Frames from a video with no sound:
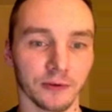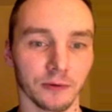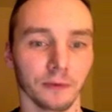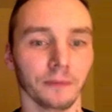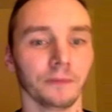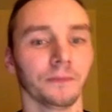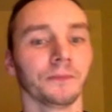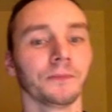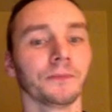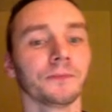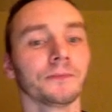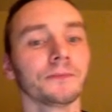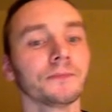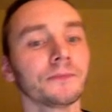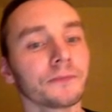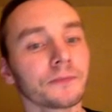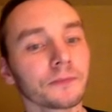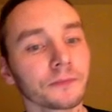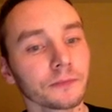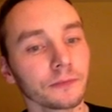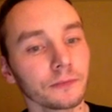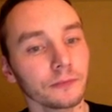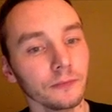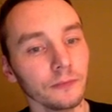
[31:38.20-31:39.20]
one.
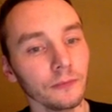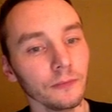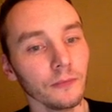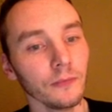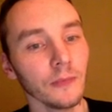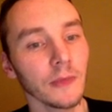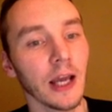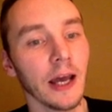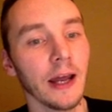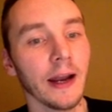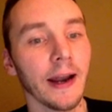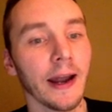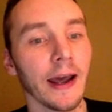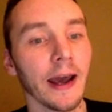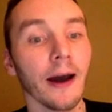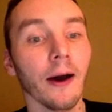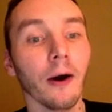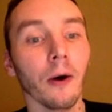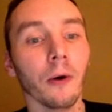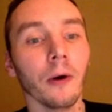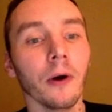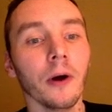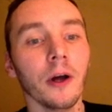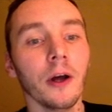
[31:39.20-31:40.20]
And
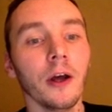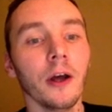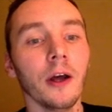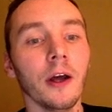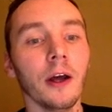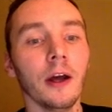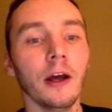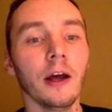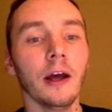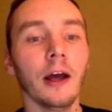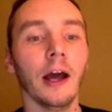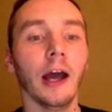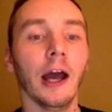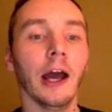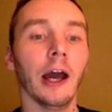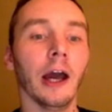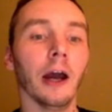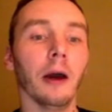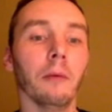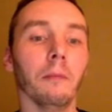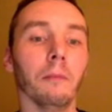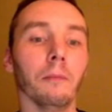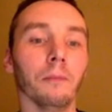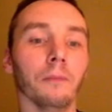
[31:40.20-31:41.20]
now
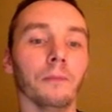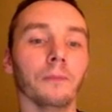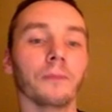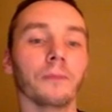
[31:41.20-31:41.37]
um,